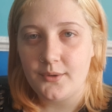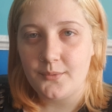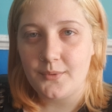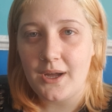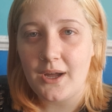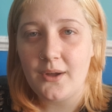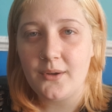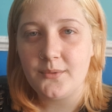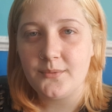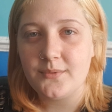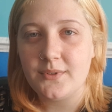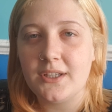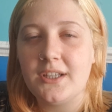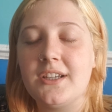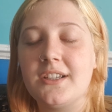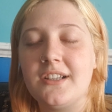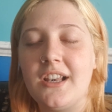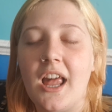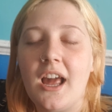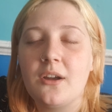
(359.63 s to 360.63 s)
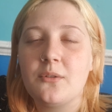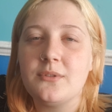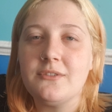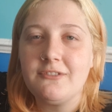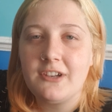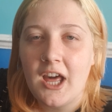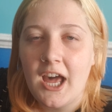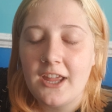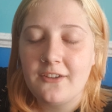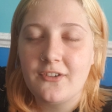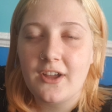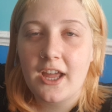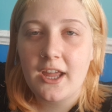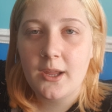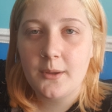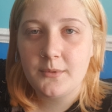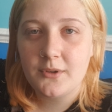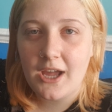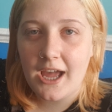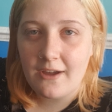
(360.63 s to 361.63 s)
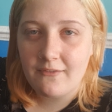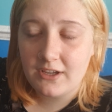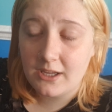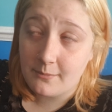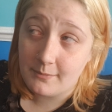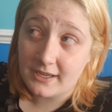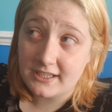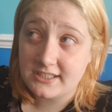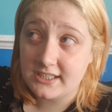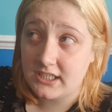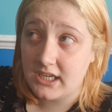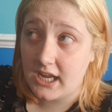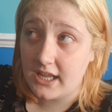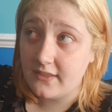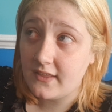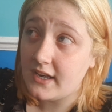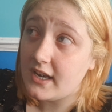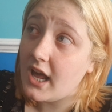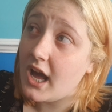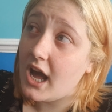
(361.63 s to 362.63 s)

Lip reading: Well, good luck with life. I hope you're having a better day than